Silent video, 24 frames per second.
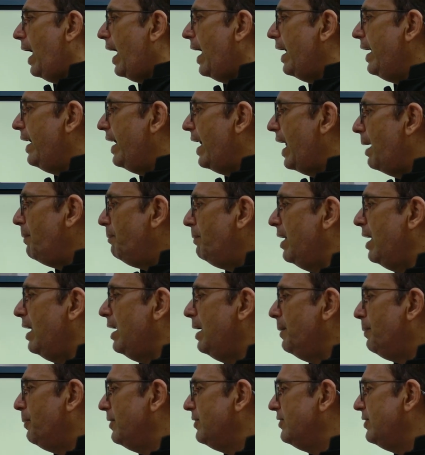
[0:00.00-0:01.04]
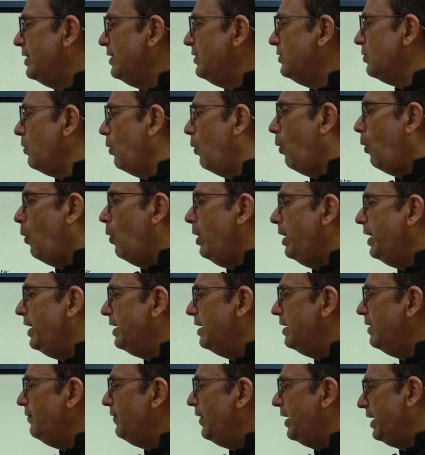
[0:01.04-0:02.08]
And lambda represents all
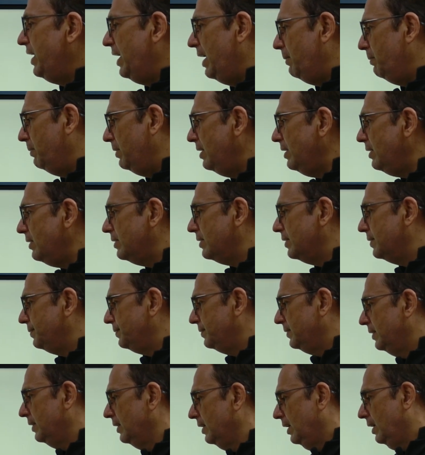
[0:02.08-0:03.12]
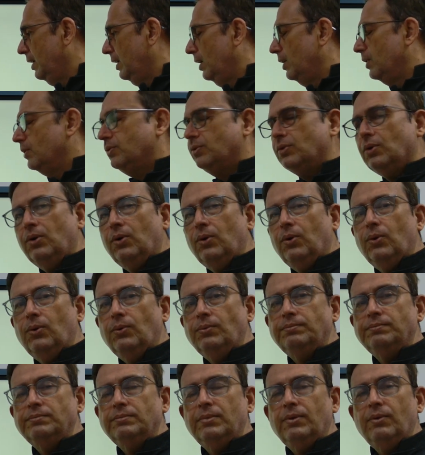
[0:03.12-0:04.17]
hidden variables.
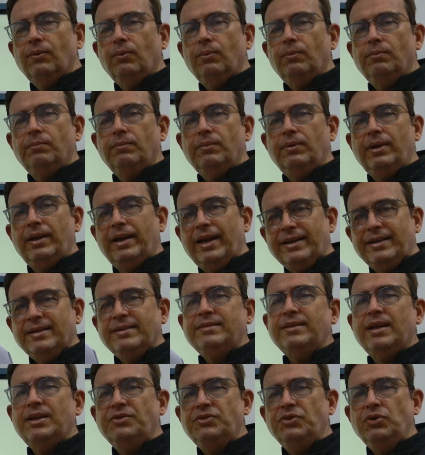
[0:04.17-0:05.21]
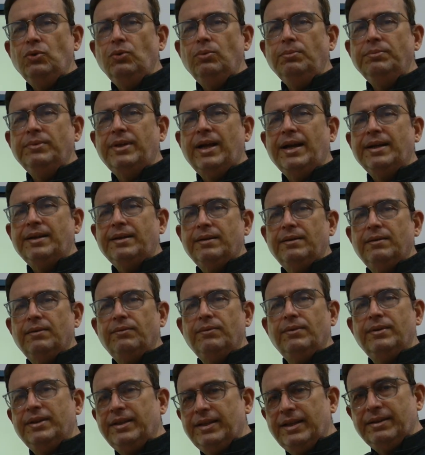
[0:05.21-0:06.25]
So let us assume that
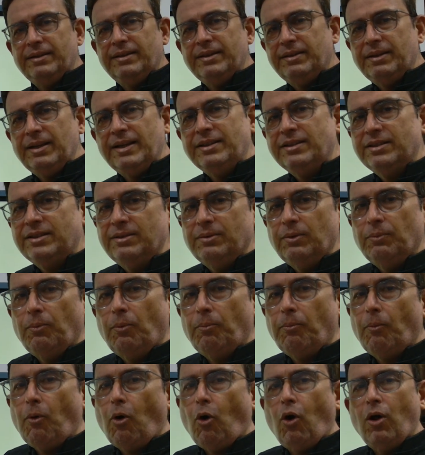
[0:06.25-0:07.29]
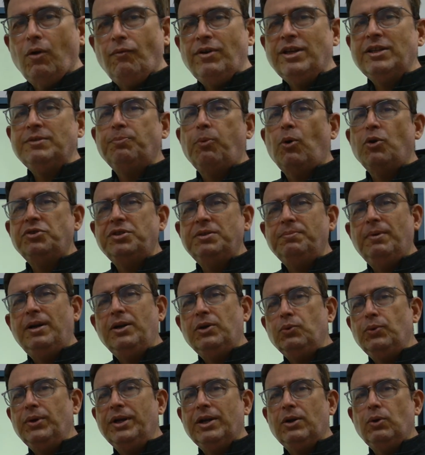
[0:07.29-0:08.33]
it's always possible
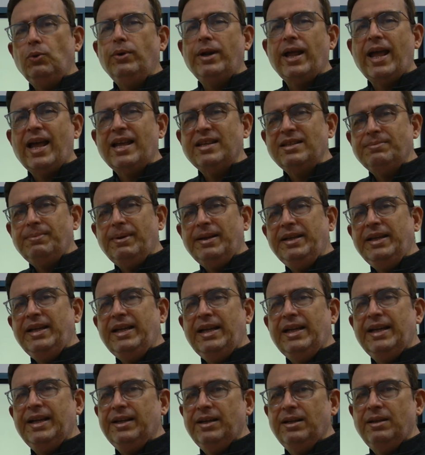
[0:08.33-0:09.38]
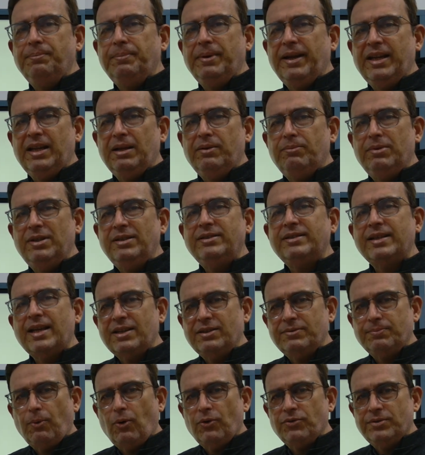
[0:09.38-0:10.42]
to include as many hidden variables
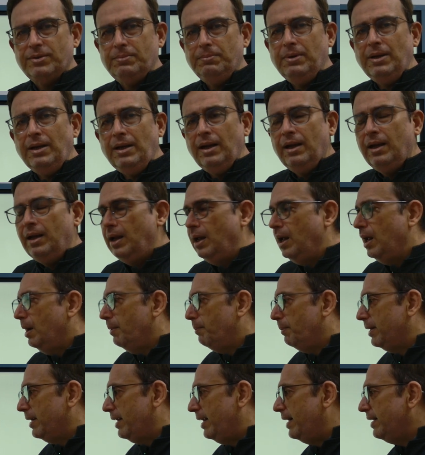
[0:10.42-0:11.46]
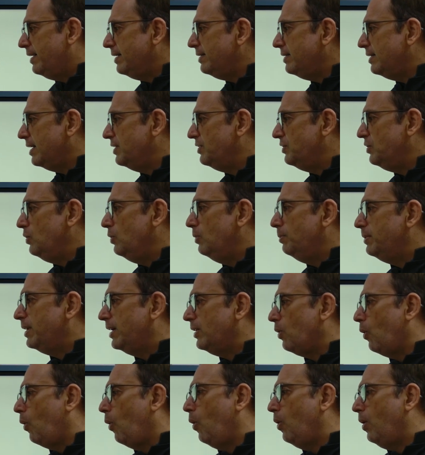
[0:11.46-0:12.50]
as possible, but let us assume
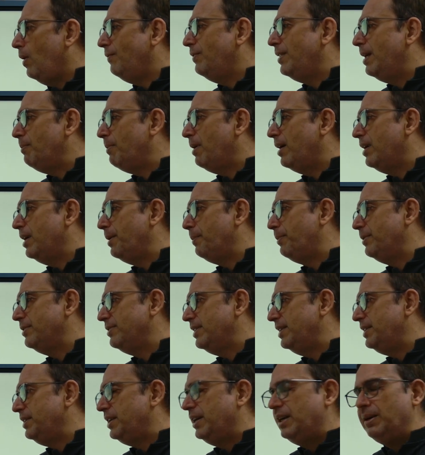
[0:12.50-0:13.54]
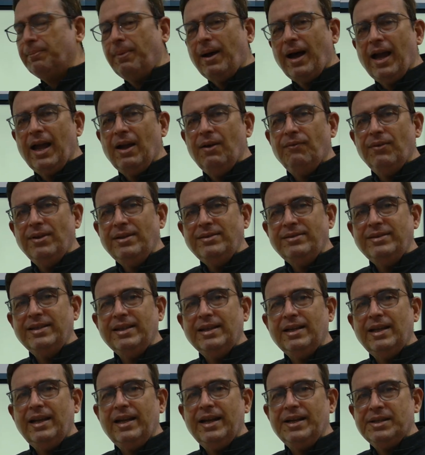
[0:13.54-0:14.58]
that all of them are represented by one
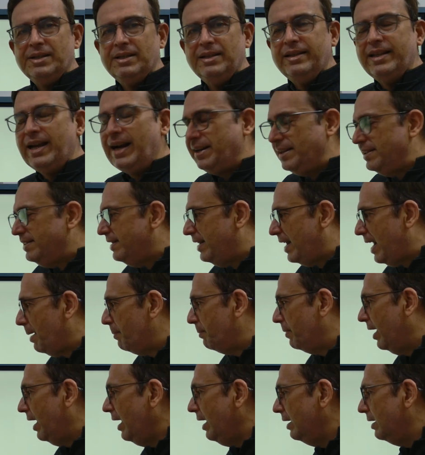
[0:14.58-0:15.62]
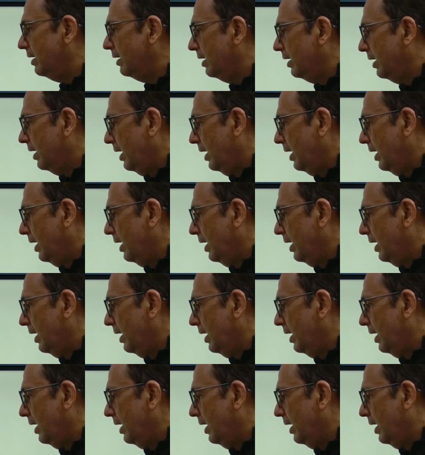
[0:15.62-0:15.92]
single letter, that is lambda,